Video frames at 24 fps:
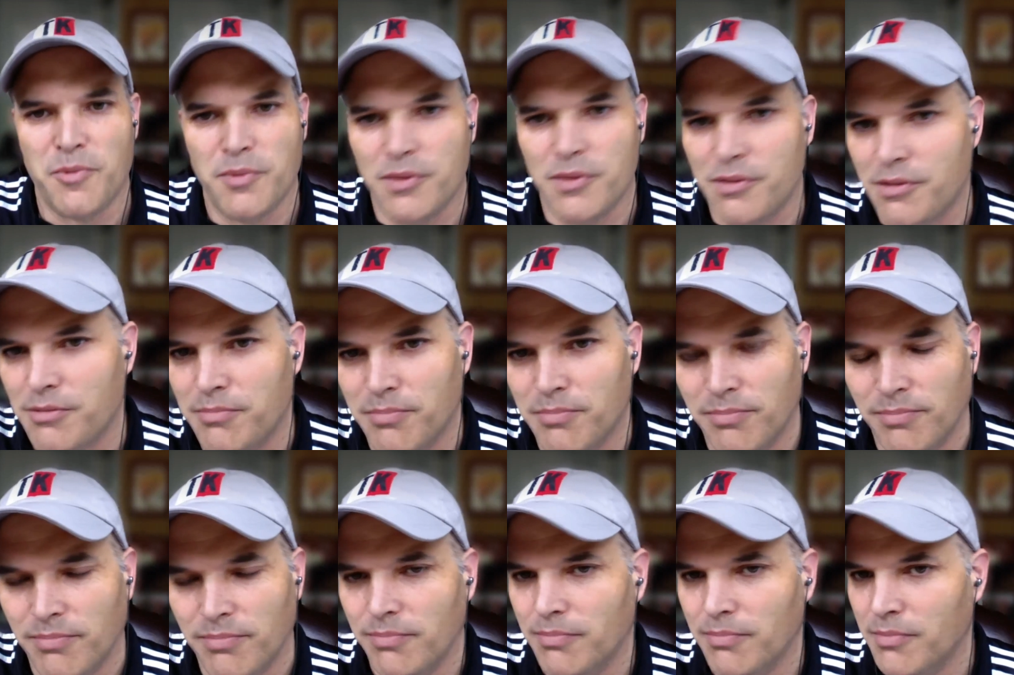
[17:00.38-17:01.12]
with
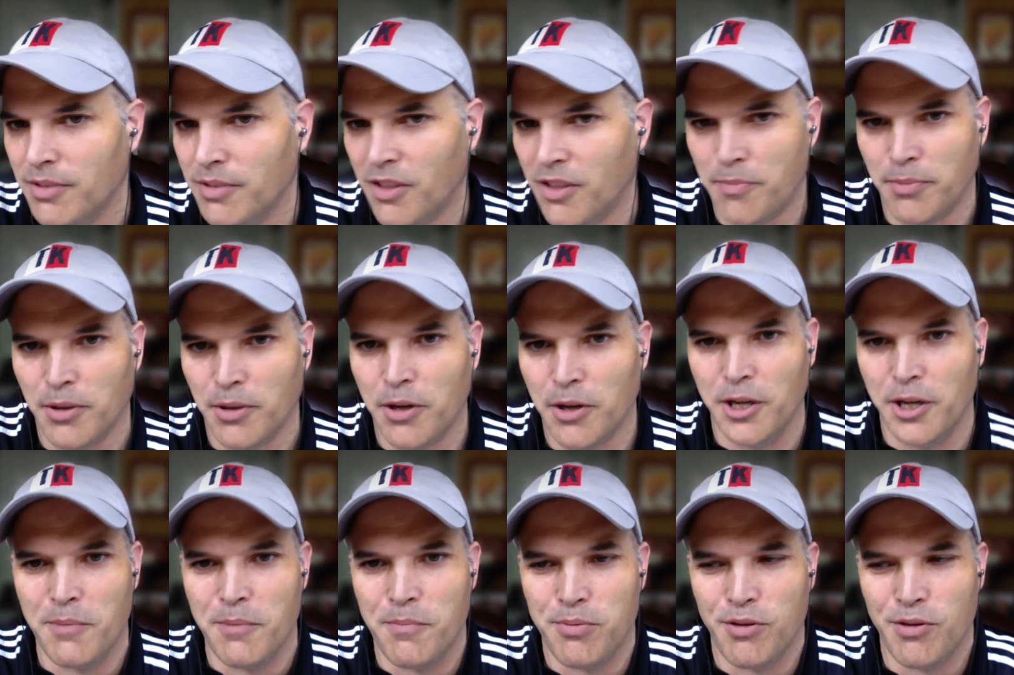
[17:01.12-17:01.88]

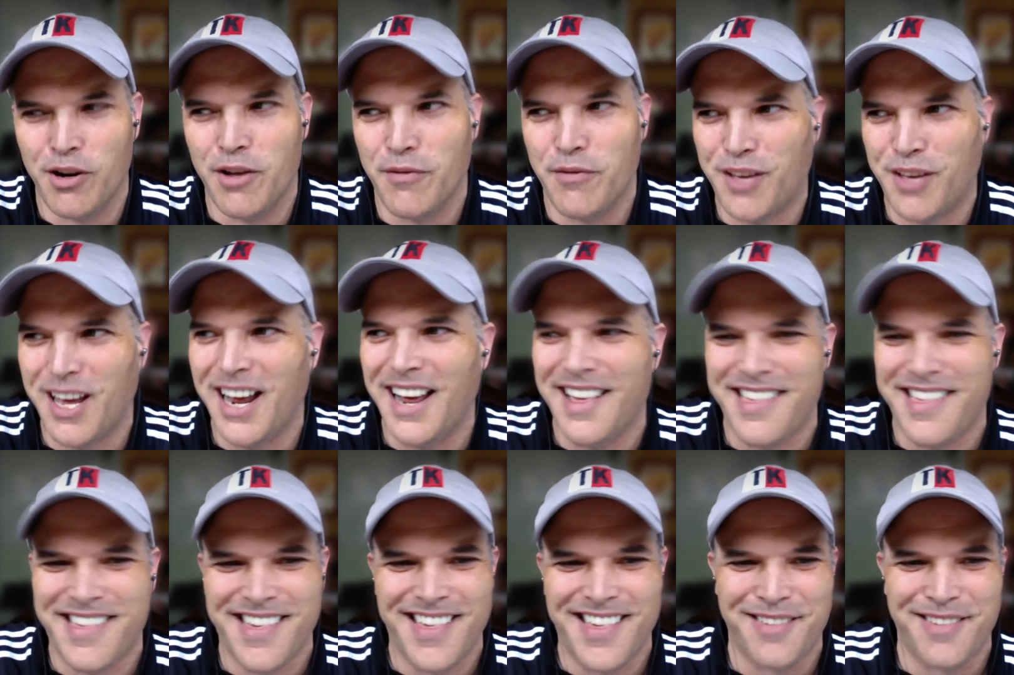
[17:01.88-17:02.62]
exploding
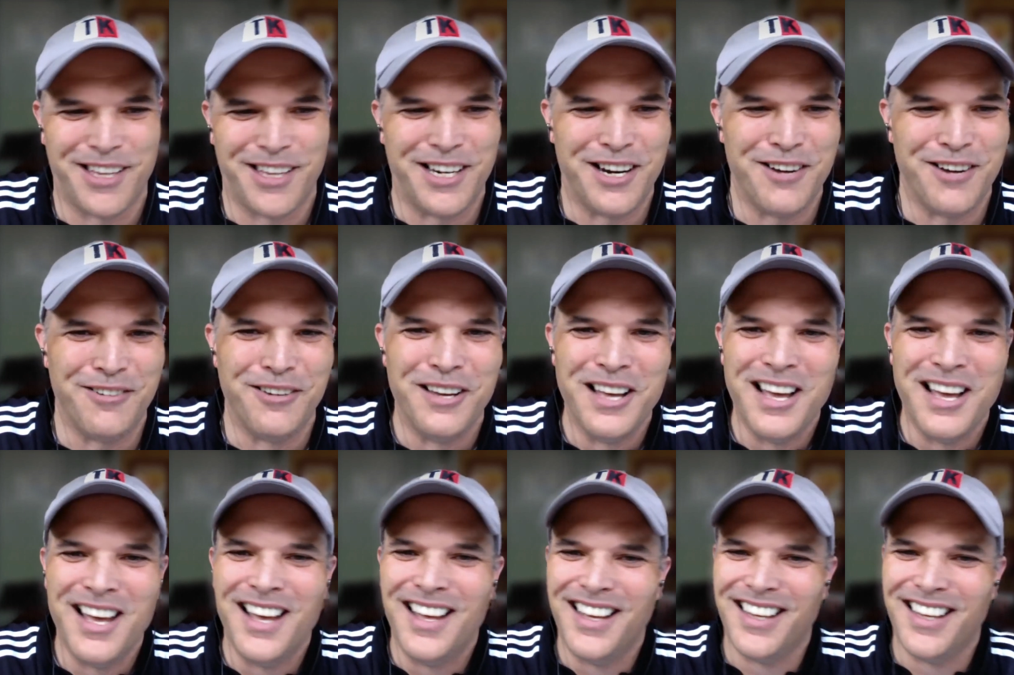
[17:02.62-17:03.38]
briefcases, you know,
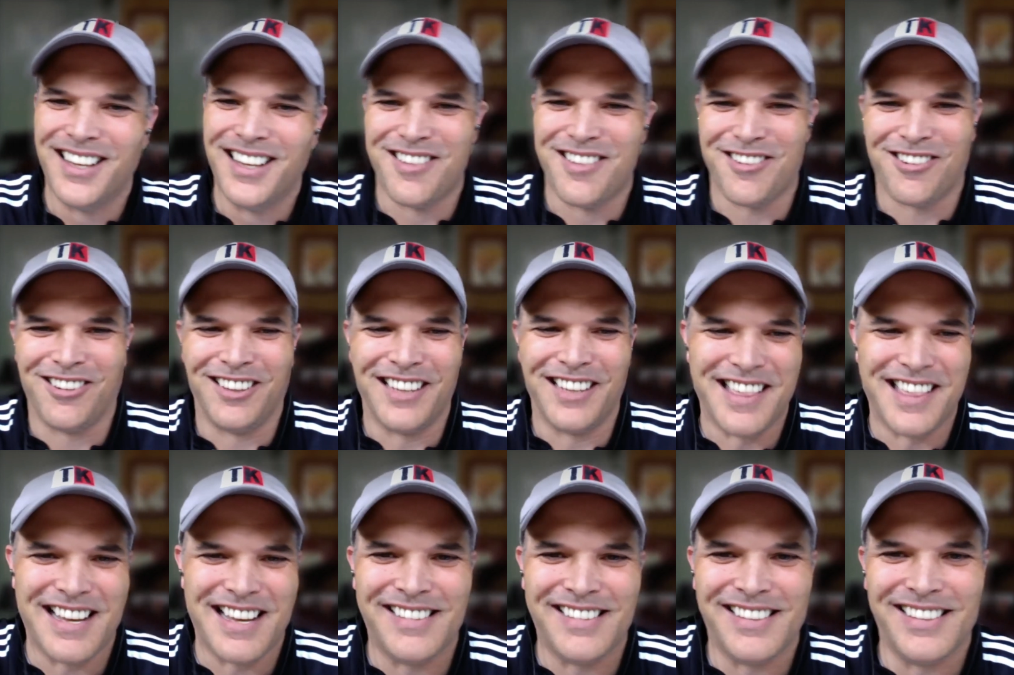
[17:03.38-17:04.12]
as early
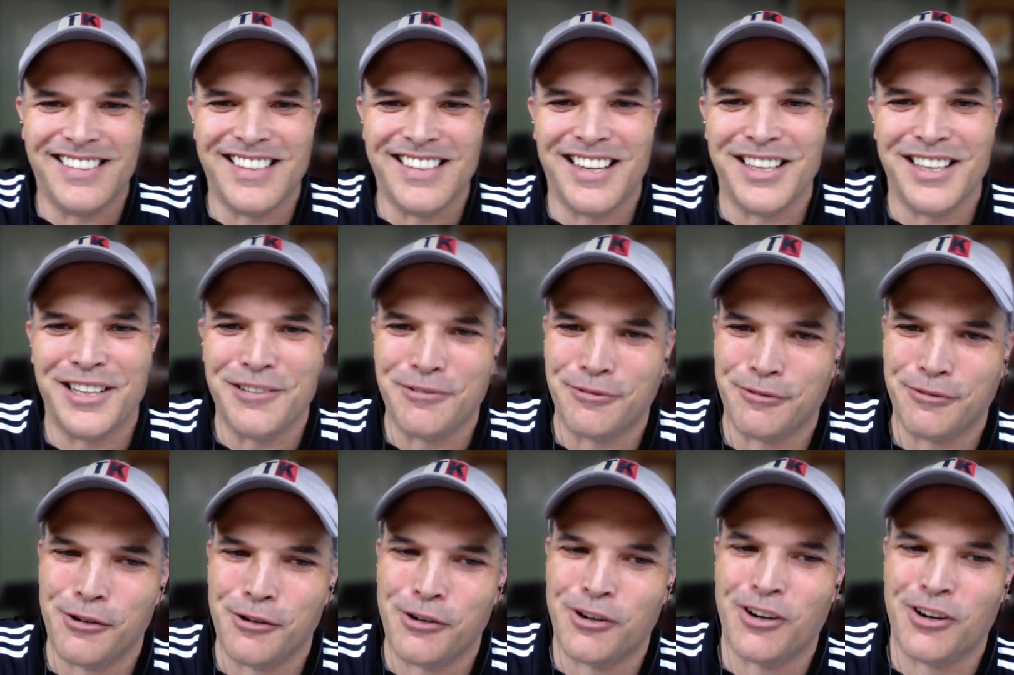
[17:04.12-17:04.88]
as
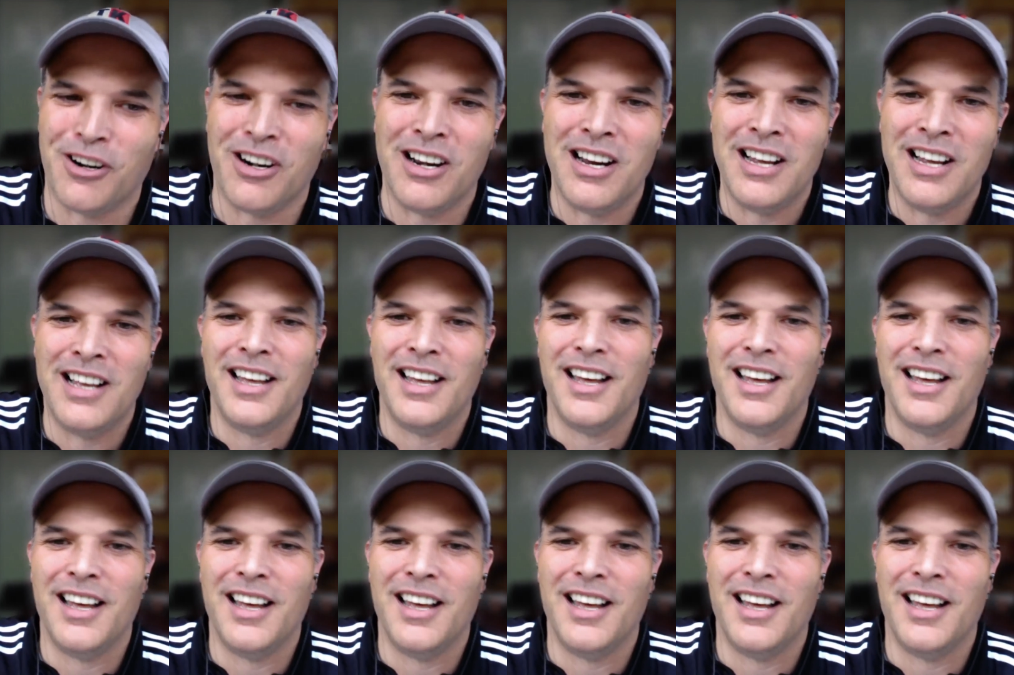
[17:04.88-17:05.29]
1994.